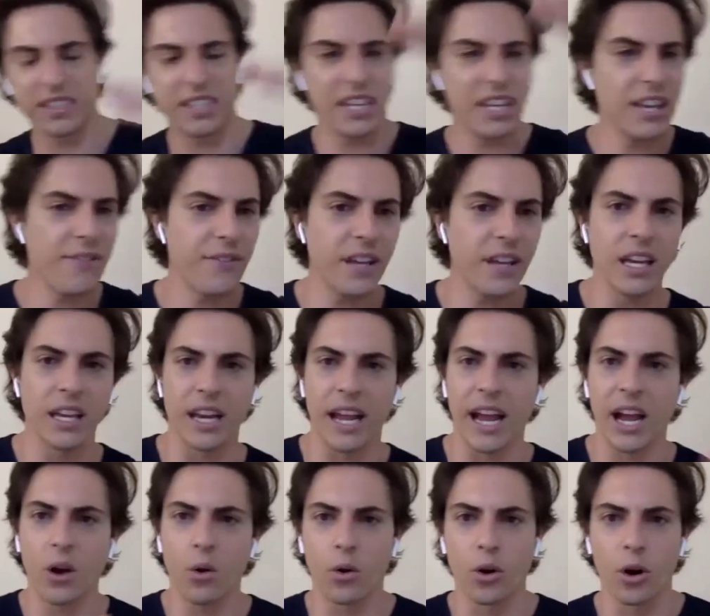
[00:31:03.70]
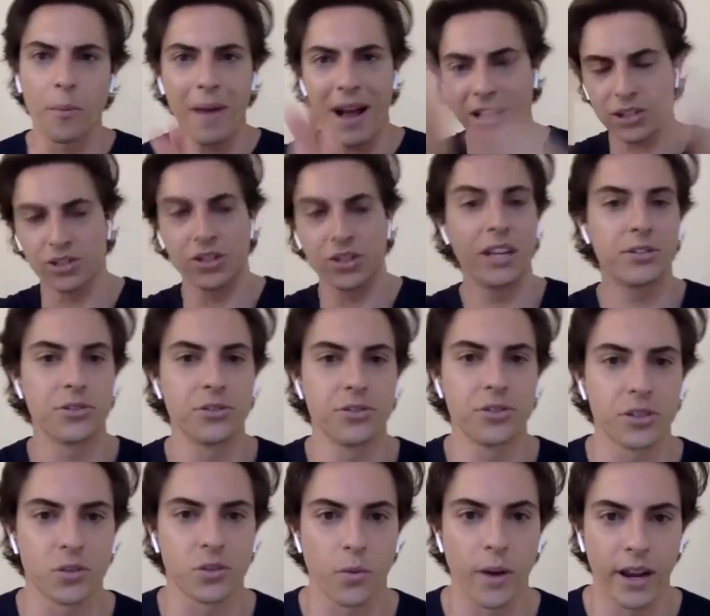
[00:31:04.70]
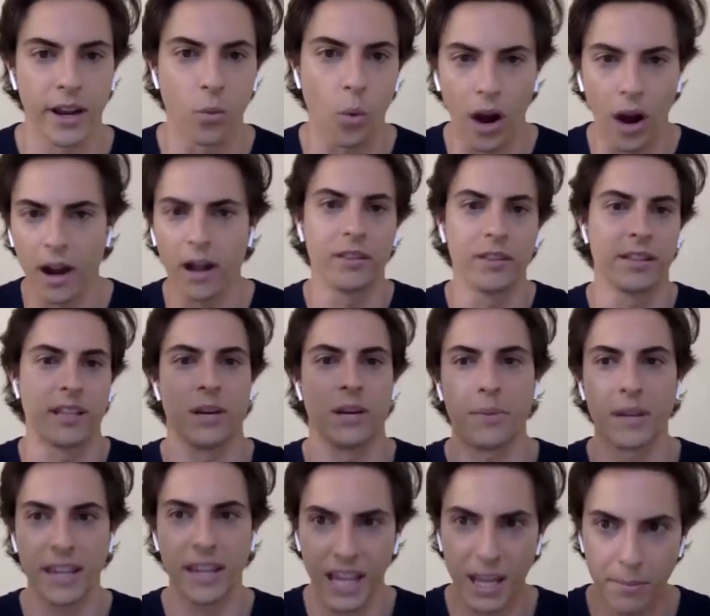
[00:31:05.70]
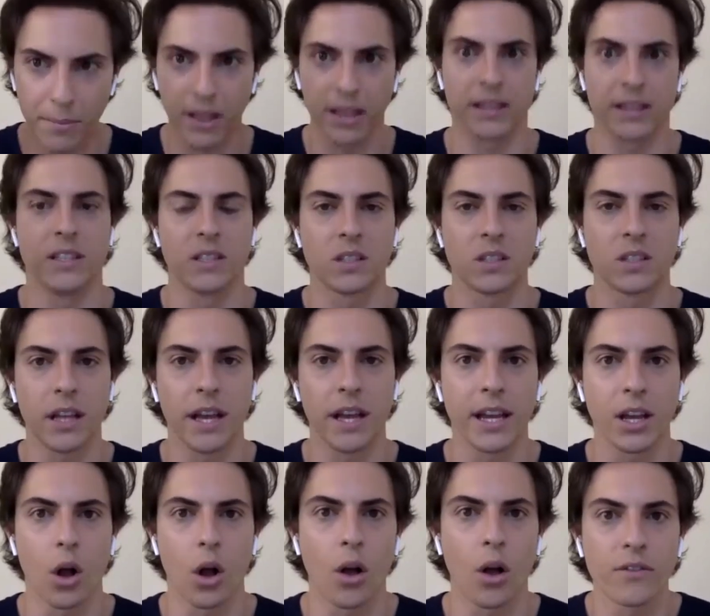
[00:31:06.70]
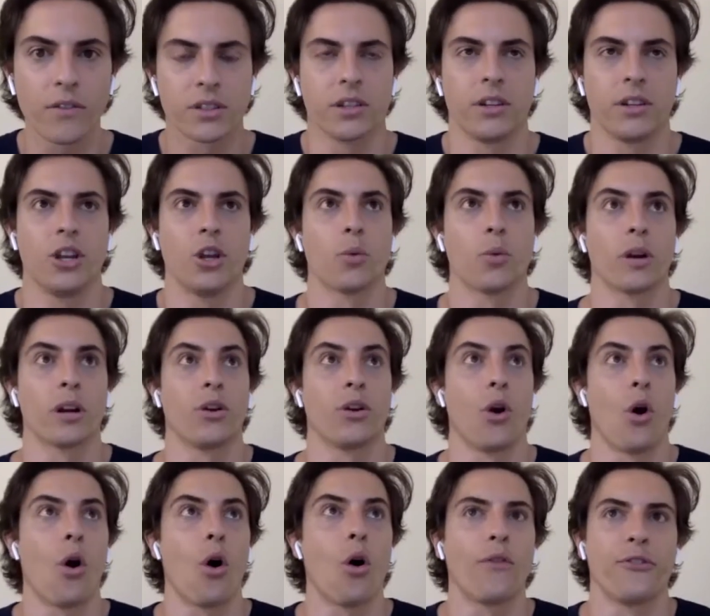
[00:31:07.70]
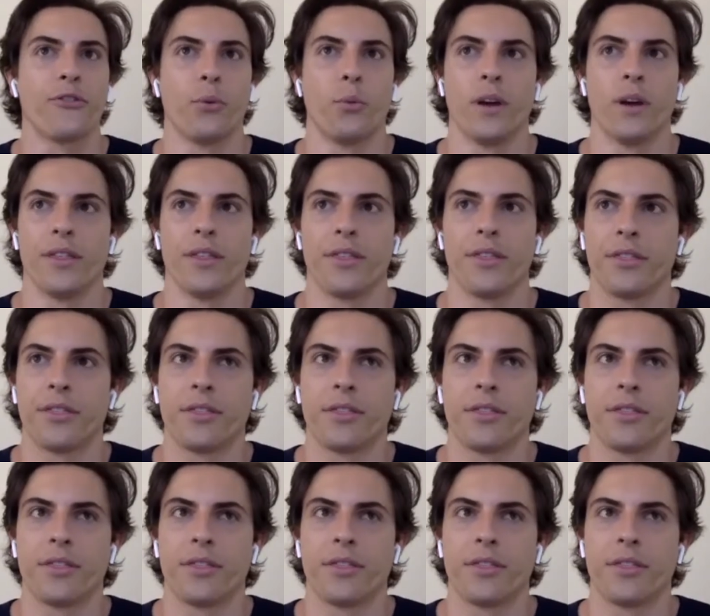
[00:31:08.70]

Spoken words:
TV and how her imagination just ran wild and it became like this, like all of a sudden you were engulfed with